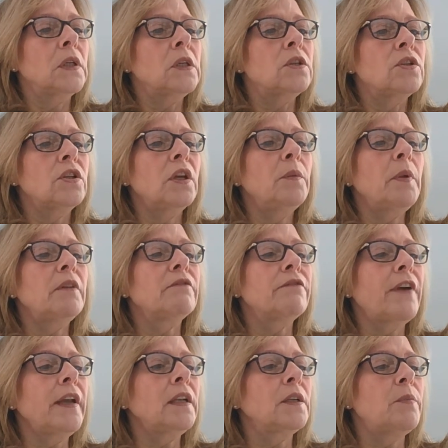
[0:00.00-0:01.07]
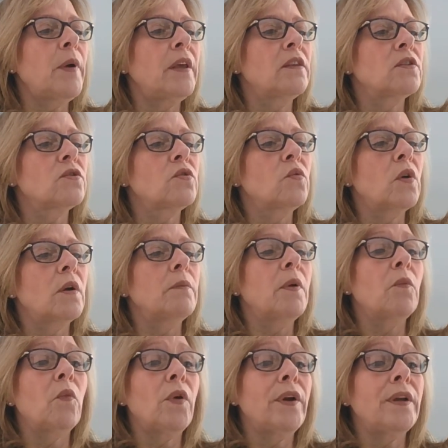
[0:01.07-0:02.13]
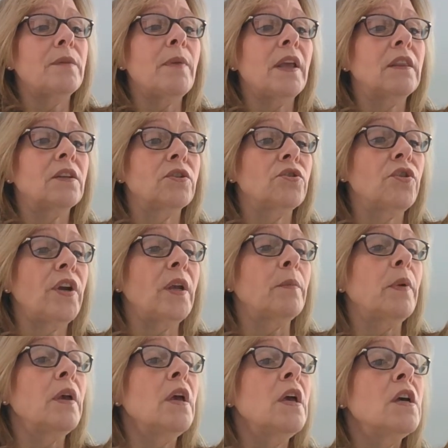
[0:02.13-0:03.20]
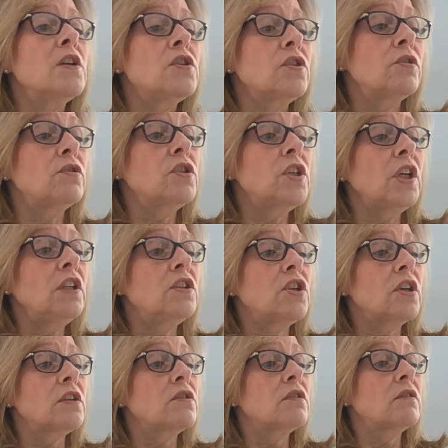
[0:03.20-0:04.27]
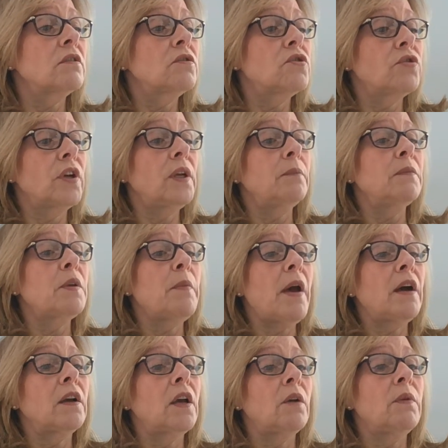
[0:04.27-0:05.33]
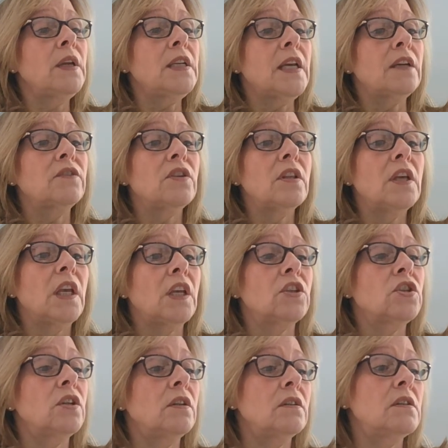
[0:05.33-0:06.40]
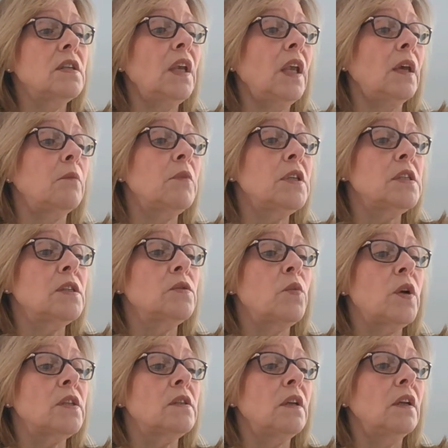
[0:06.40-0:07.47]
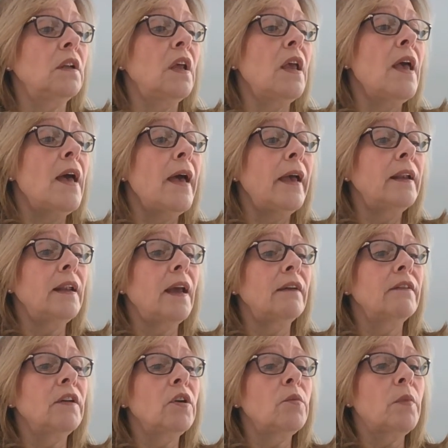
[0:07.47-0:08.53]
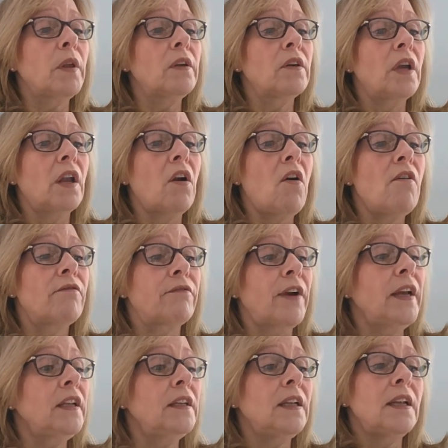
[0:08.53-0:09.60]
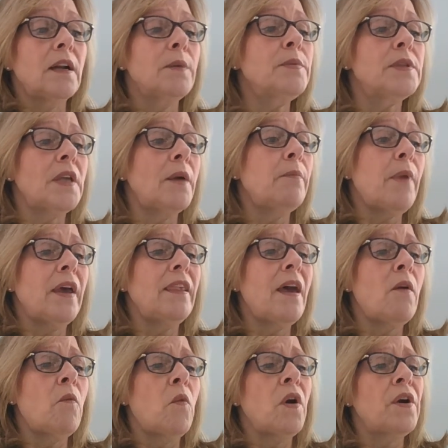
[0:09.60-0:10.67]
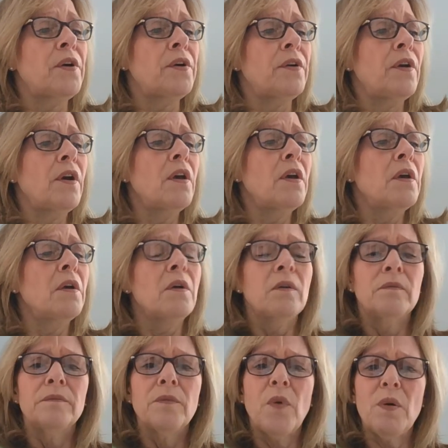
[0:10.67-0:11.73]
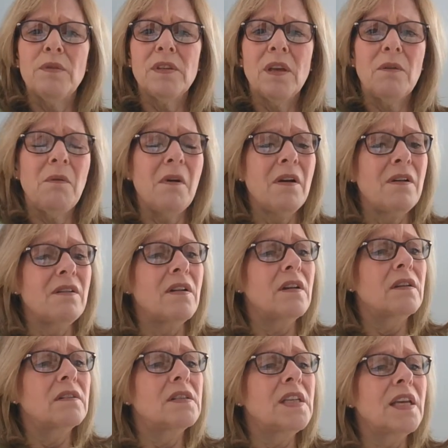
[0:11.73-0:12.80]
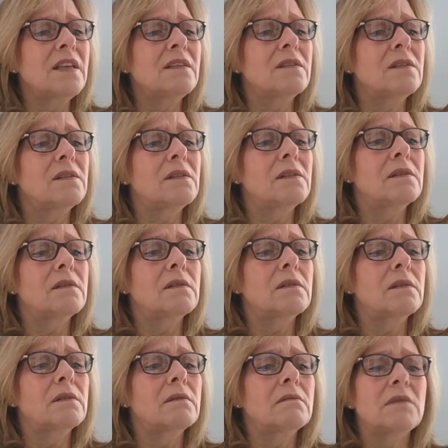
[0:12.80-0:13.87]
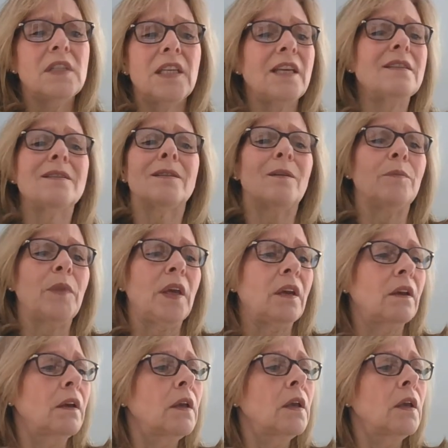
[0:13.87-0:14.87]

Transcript: She'd been frightened by the storm and worried about the tramp, so she just dreamed about going down to the kitchen and seeing Mrs. Whatsit and having her mother get all frightened and upset by that word. What was that word? Tess something.